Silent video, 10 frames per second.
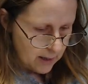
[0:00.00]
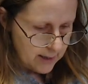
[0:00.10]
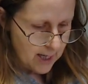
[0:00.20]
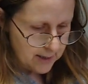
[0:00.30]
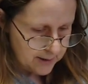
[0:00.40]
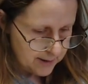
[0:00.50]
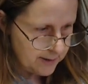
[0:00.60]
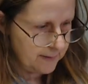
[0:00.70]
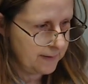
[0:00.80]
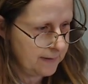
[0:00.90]
Yes.
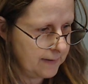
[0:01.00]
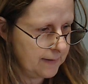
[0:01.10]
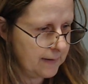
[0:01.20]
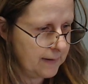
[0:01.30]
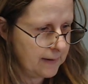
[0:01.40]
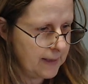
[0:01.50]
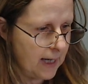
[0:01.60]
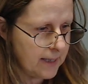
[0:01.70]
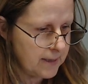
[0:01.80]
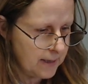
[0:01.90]

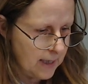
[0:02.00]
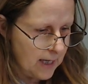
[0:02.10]
Yes.